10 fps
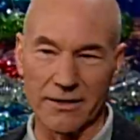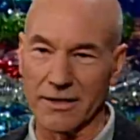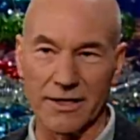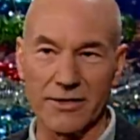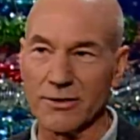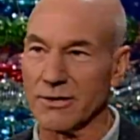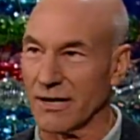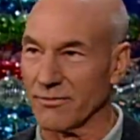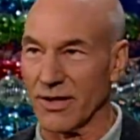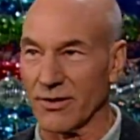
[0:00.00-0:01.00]
earlier. You
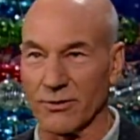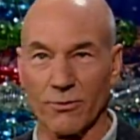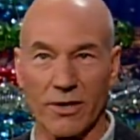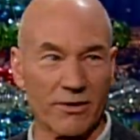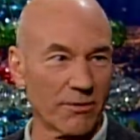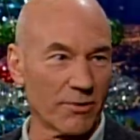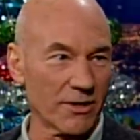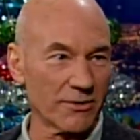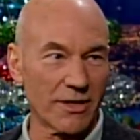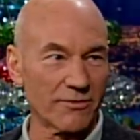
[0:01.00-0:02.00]
have nothing to worry
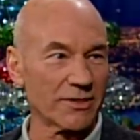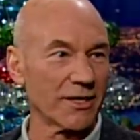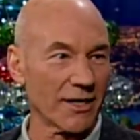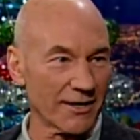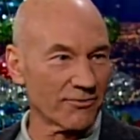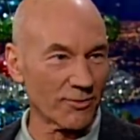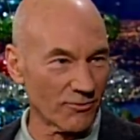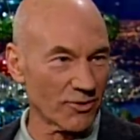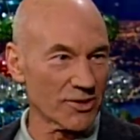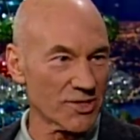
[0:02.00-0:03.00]
about. You have a delightful
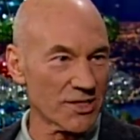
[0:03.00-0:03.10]
voice.